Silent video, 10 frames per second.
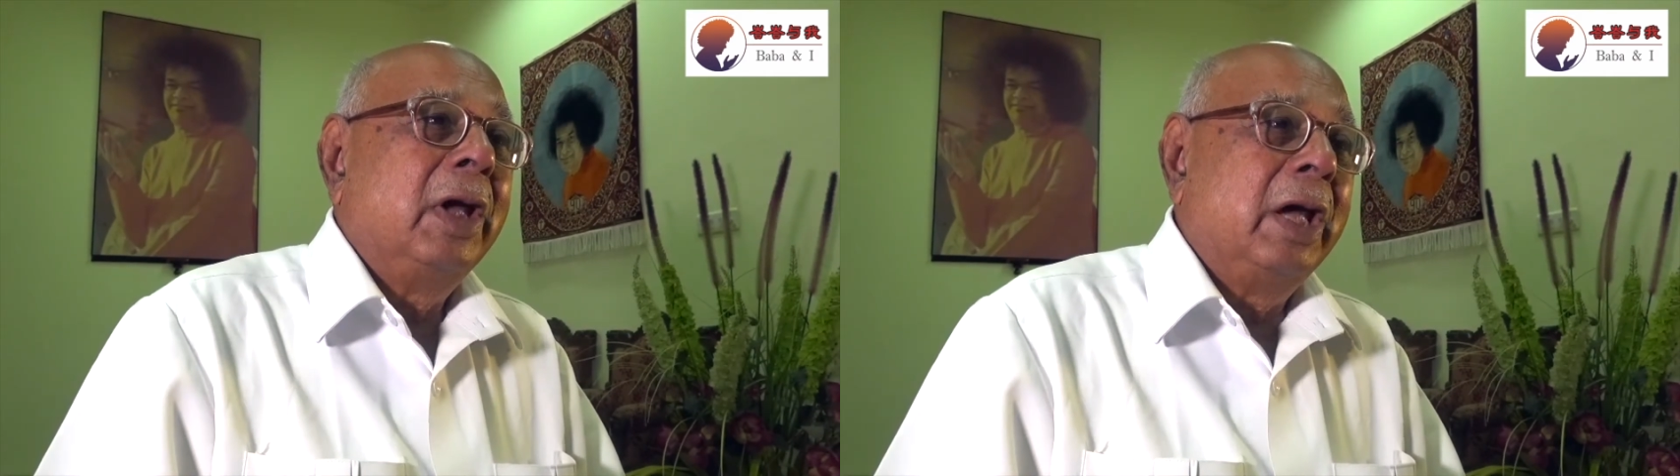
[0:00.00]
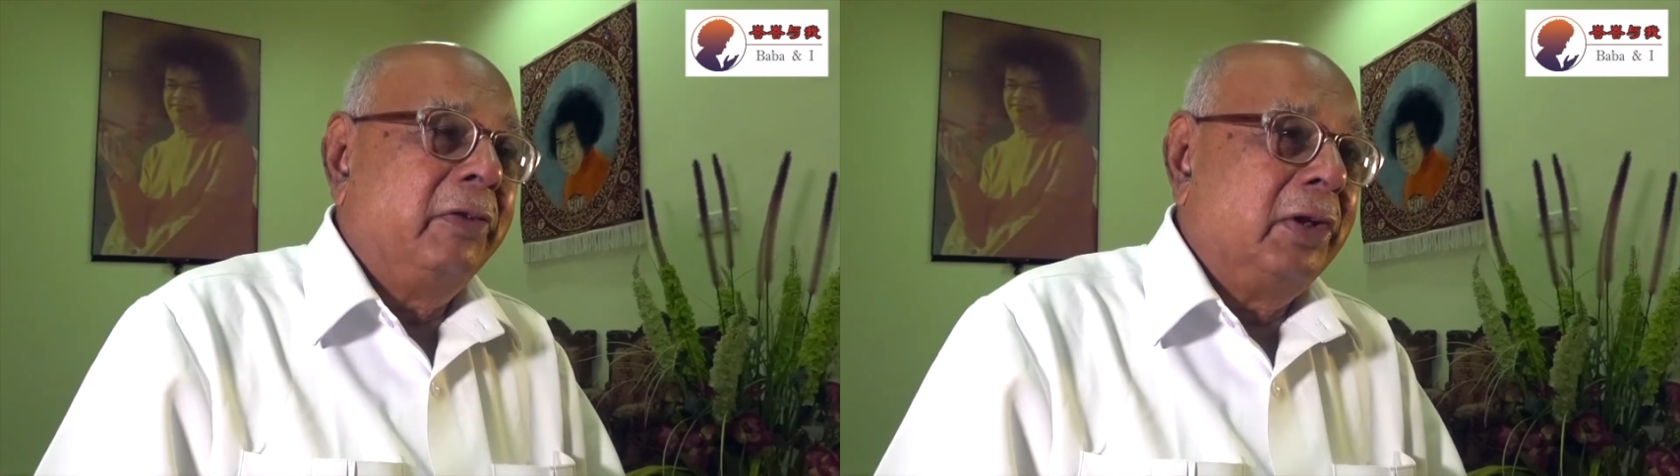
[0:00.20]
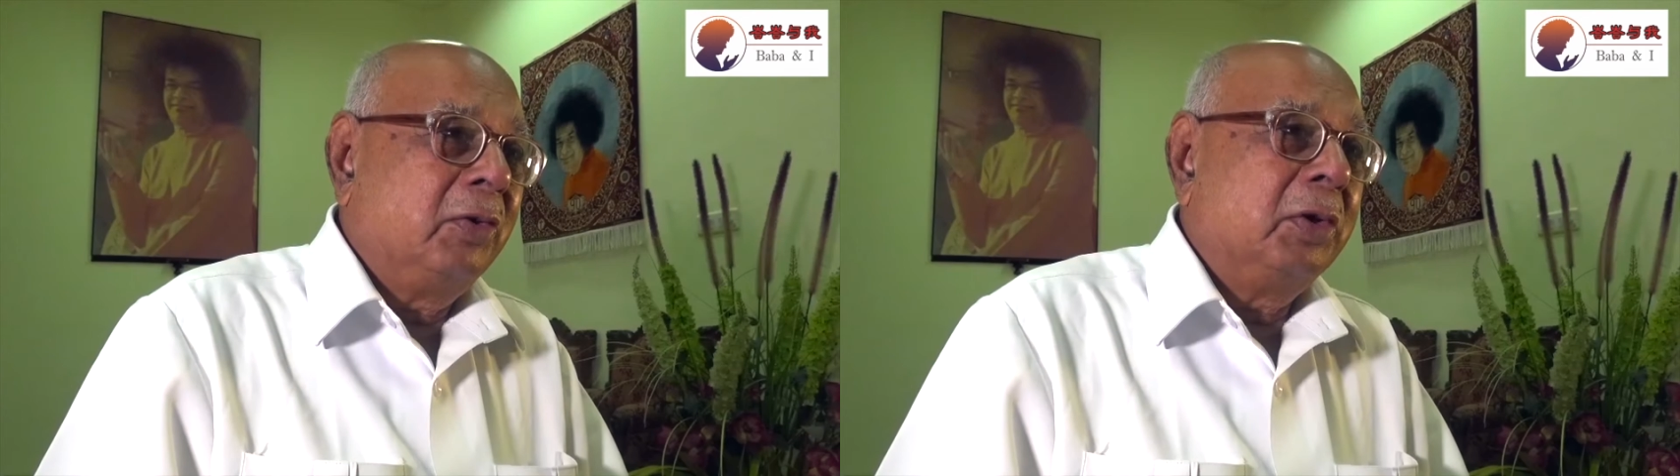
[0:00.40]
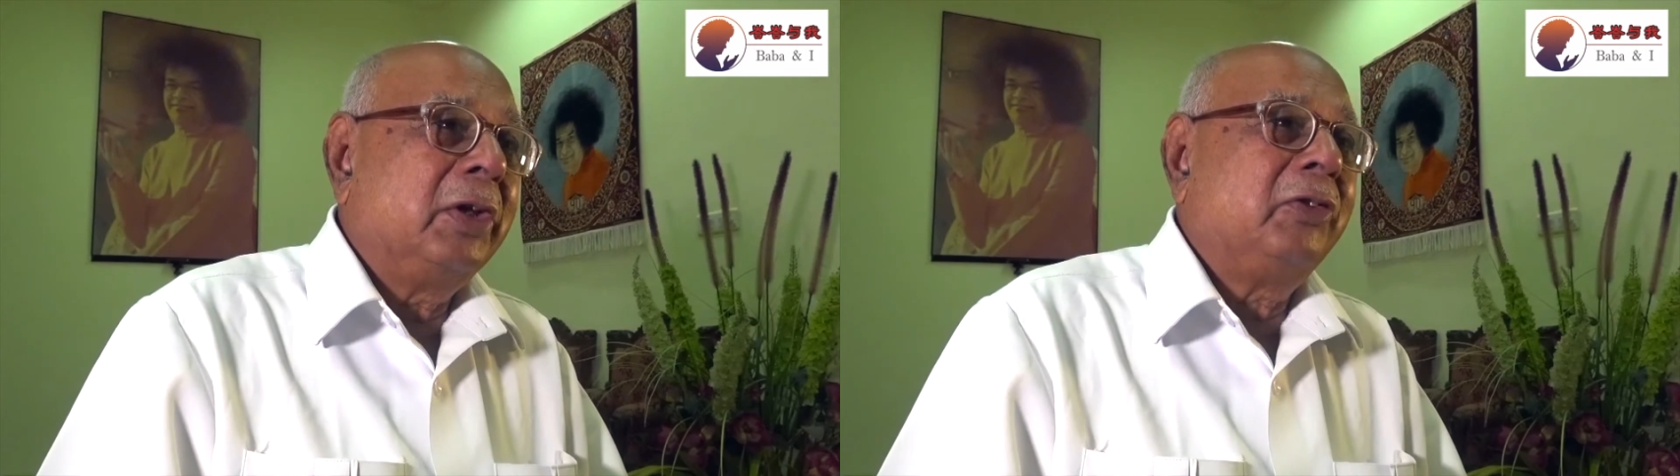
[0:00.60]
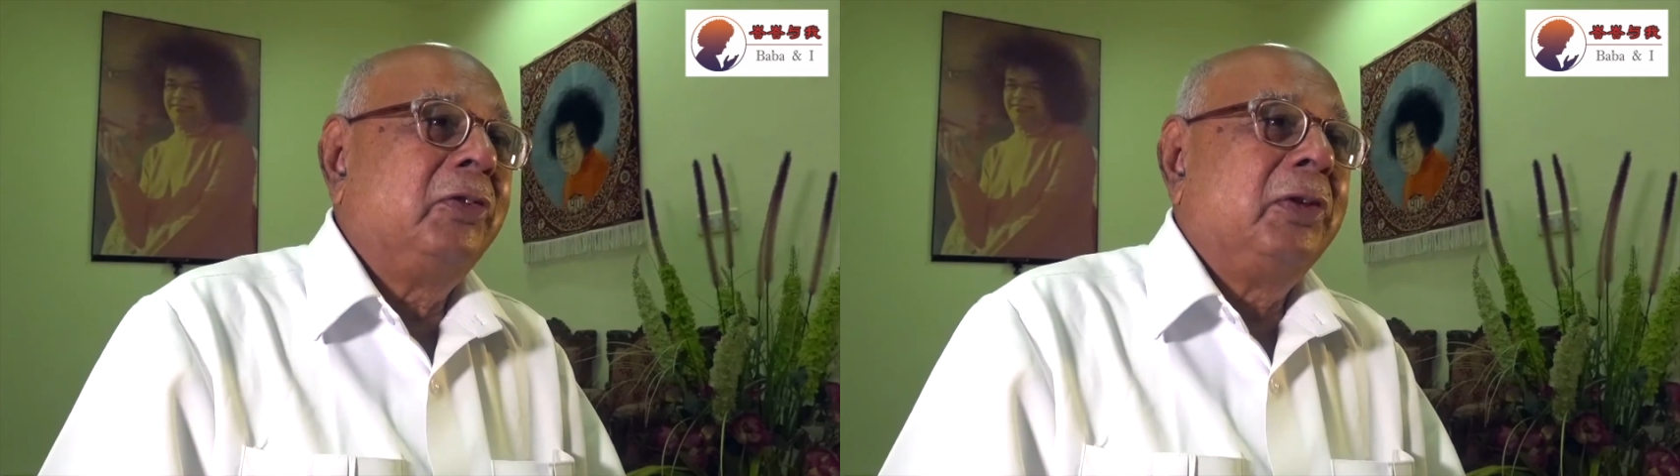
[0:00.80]
even to
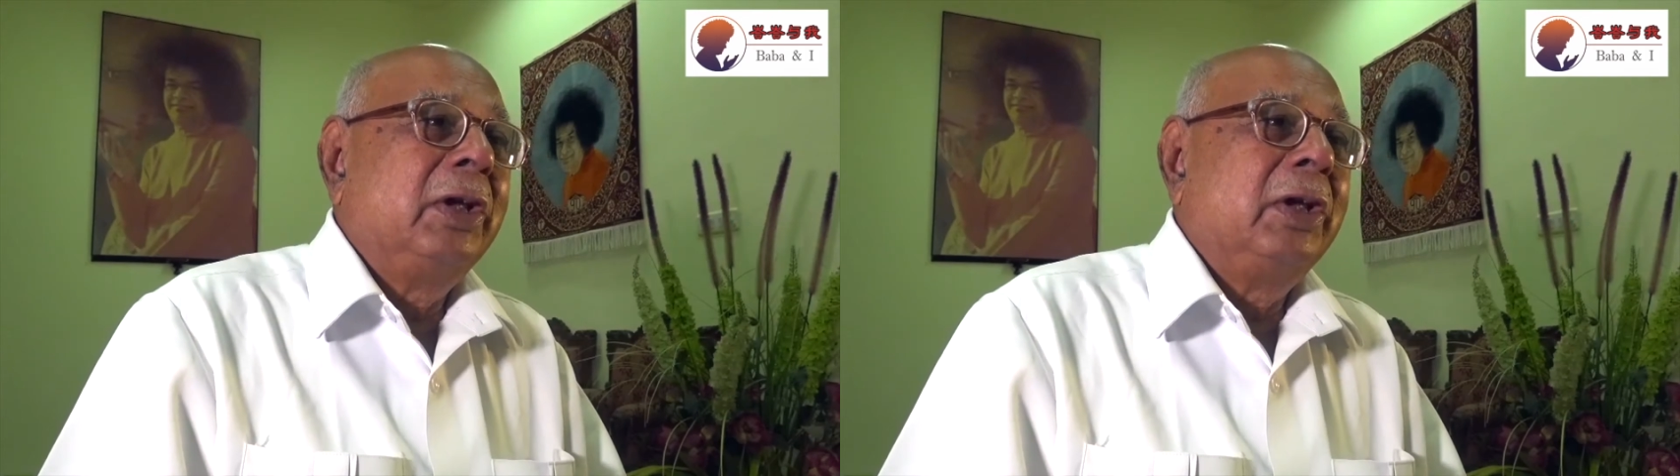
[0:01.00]
the